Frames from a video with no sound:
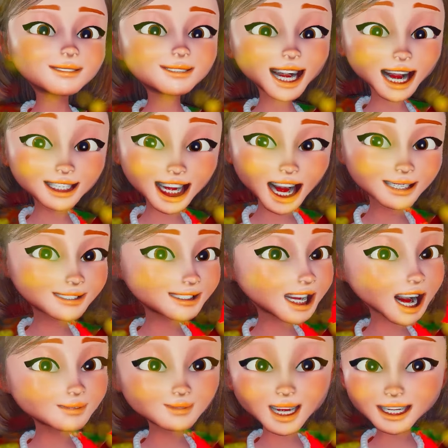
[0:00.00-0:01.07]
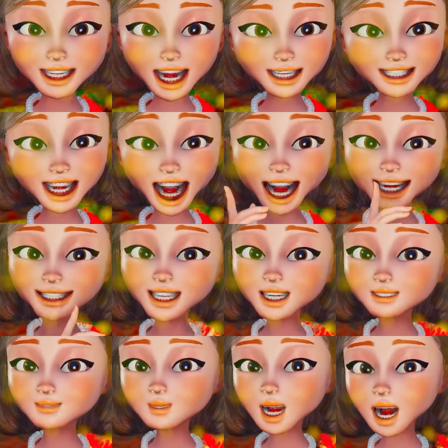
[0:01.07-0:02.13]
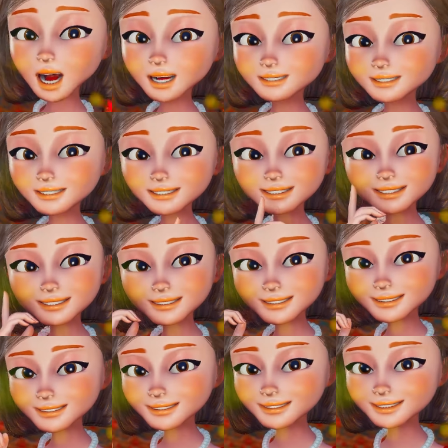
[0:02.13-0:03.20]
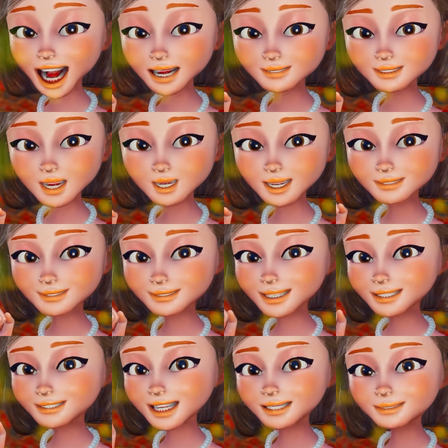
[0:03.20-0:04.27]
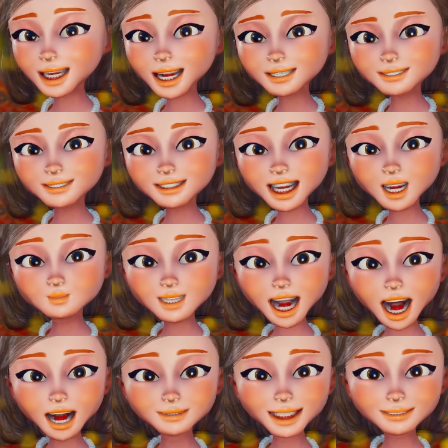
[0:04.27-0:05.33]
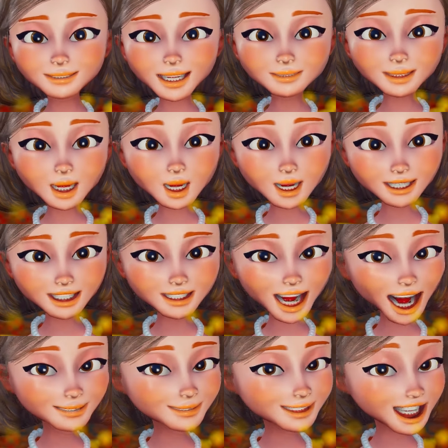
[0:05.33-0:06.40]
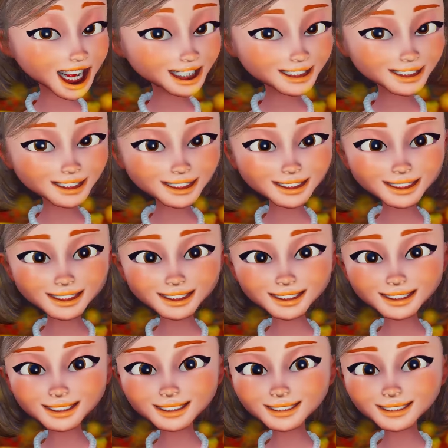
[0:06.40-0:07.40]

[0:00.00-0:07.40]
A gift for the entire world in the form of a brand new baby boy named Jesus.